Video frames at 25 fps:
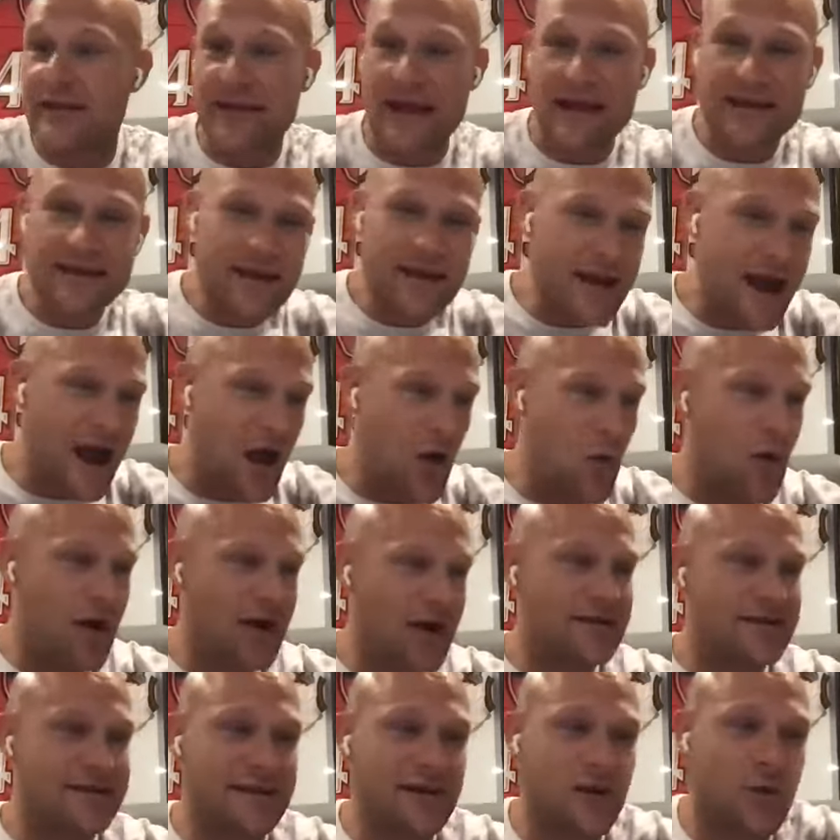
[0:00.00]
They did not want
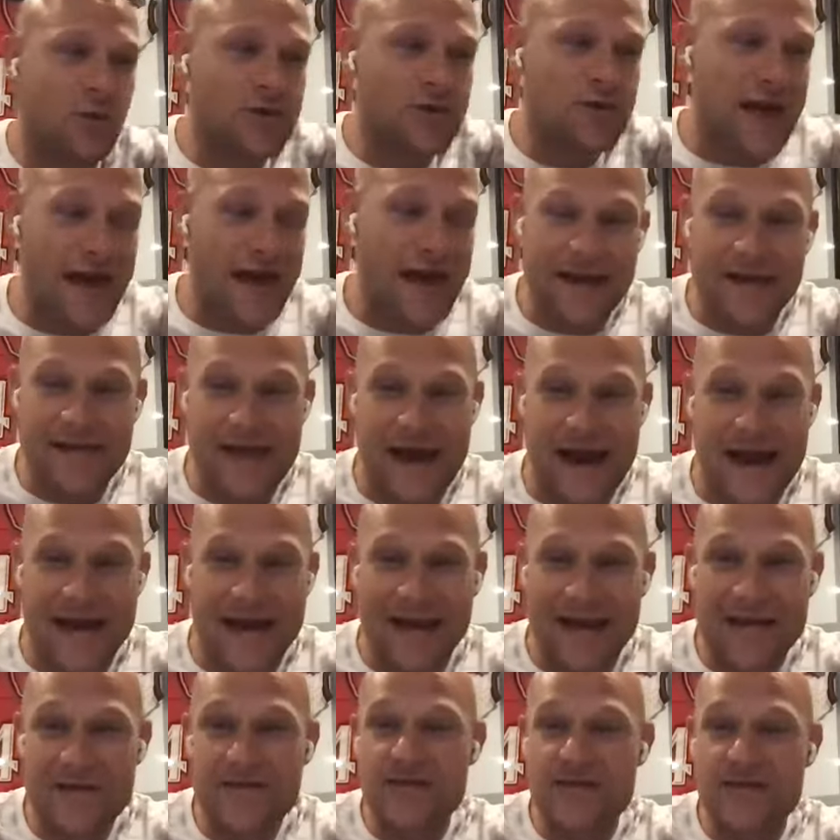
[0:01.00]
to deal with any of that,
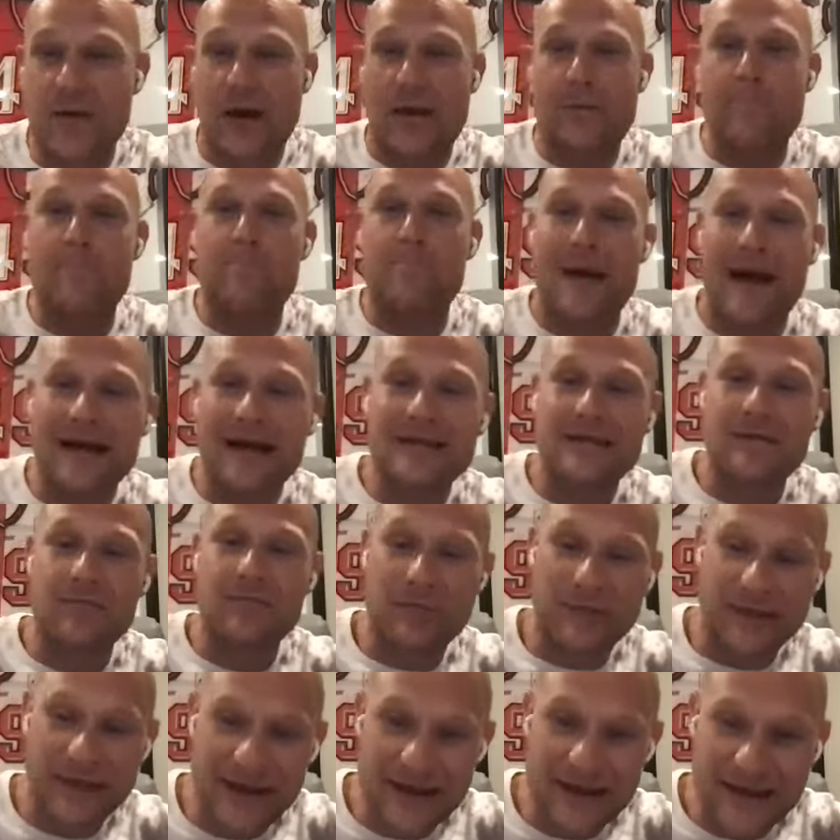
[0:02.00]
even though I begged and
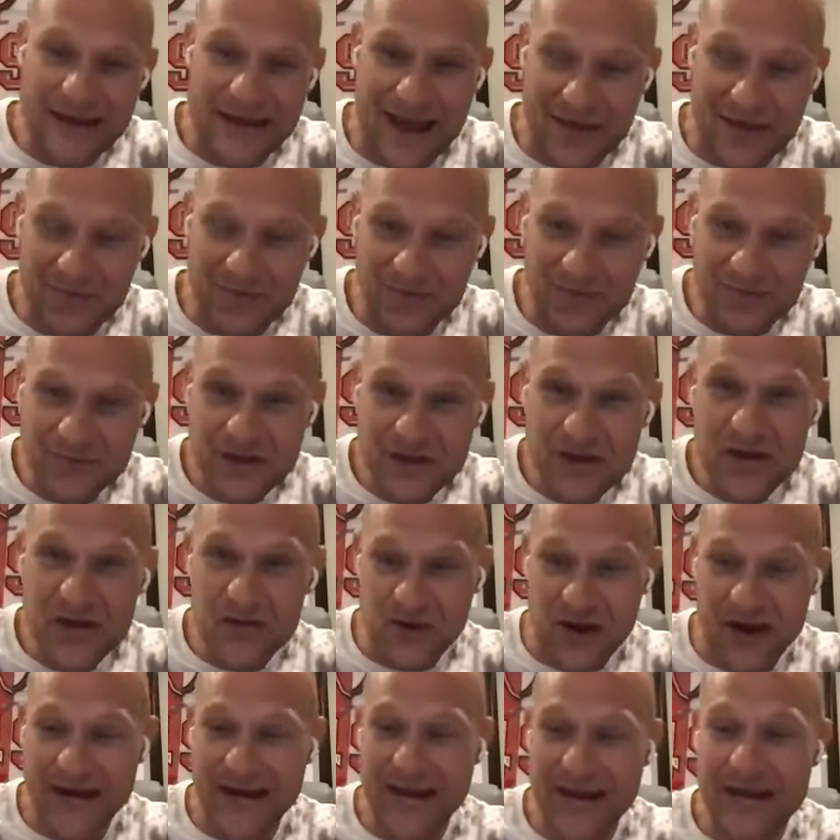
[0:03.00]
pleaded them,
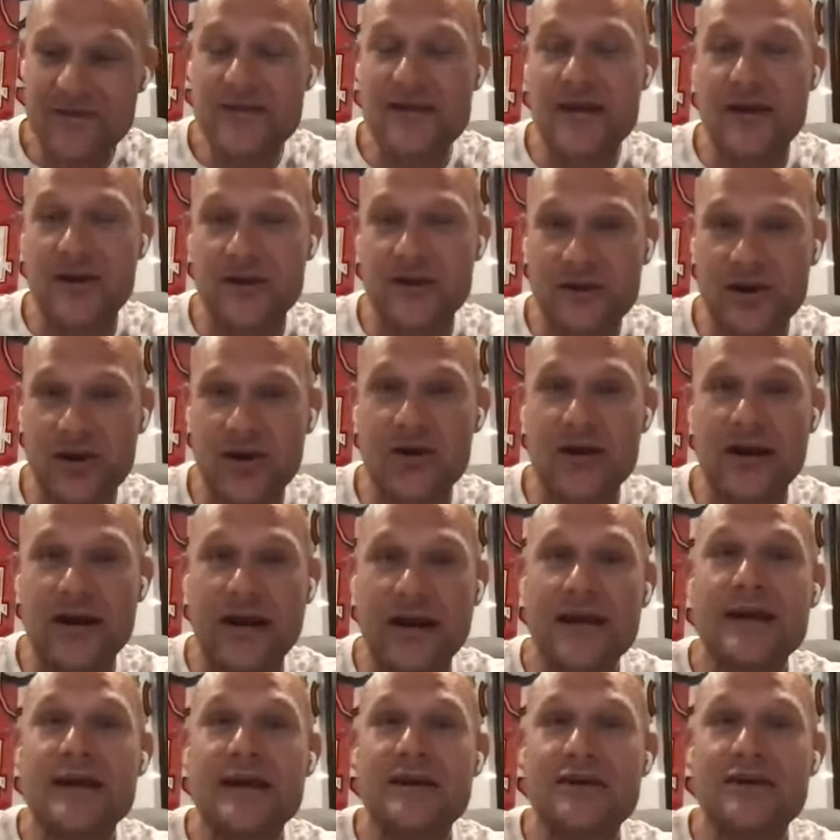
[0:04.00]
right? Even their
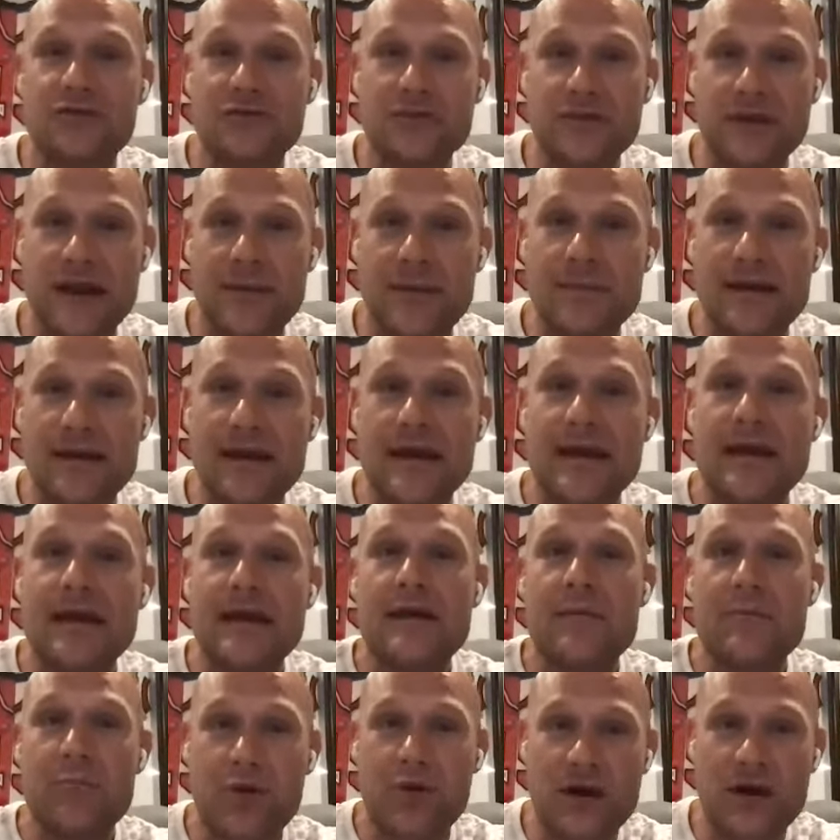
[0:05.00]
attorney to let me
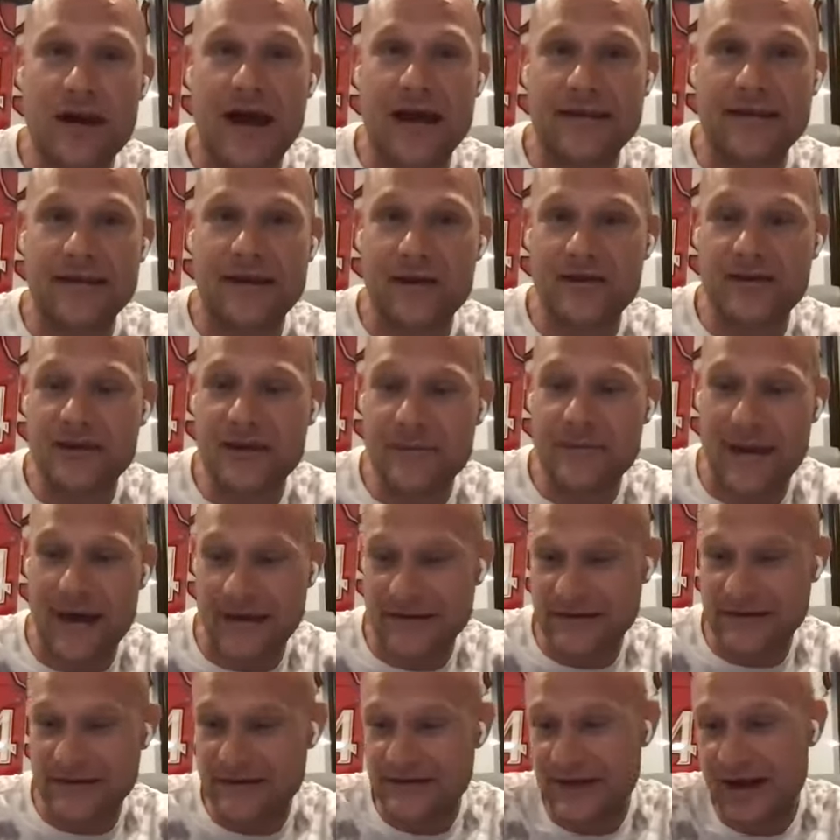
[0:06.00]
put it out there to the
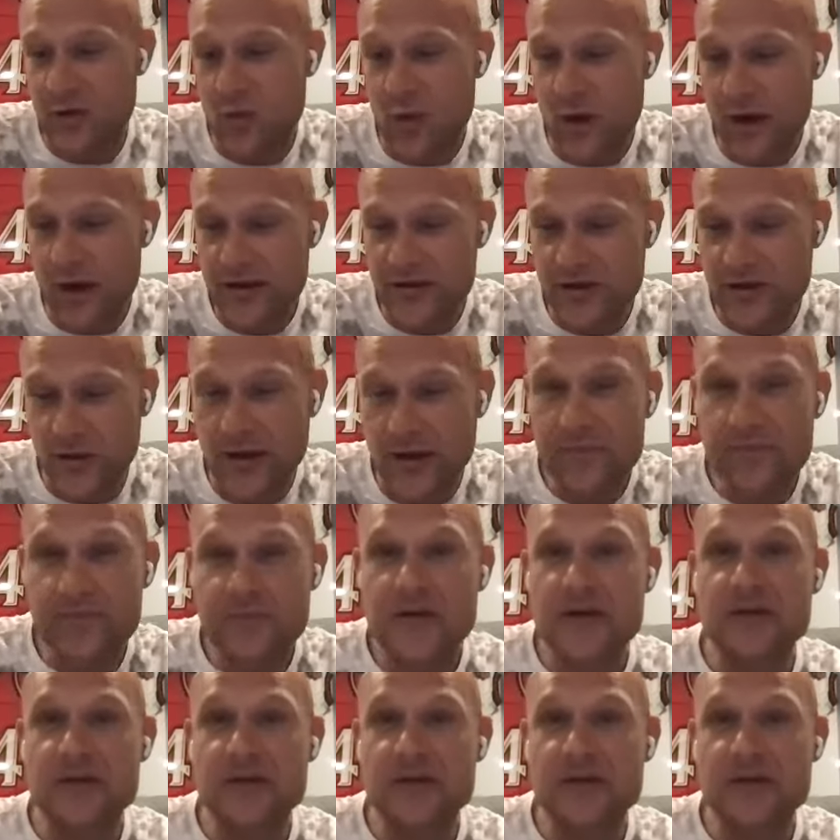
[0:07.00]
masses. They didn't want to do it.